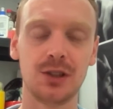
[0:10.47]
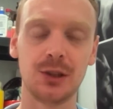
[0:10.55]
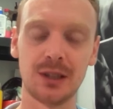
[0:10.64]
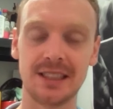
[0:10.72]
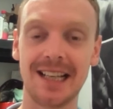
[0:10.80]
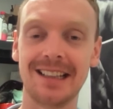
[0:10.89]

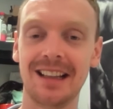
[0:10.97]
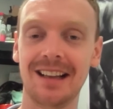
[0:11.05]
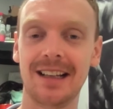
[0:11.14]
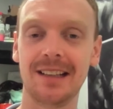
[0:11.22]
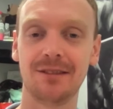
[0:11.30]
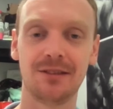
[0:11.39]
to a
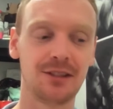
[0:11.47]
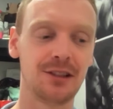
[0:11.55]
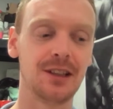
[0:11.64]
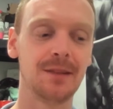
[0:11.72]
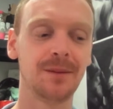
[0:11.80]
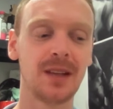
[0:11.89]
deadline
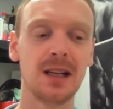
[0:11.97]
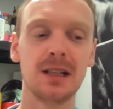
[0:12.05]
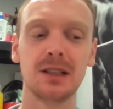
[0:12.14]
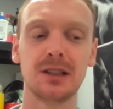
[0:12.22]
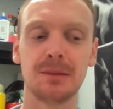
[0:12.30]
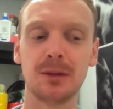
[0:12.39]
for a
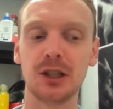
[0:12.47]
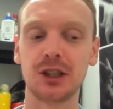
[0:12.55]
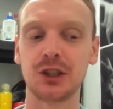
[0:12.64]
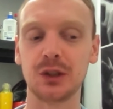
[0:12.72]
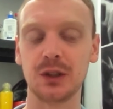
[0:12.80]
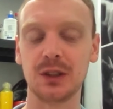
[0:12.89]

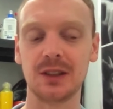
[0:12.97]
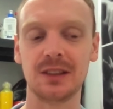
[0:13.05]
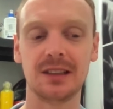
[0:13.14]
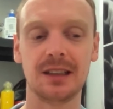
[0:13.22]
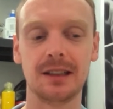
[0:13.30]
commercial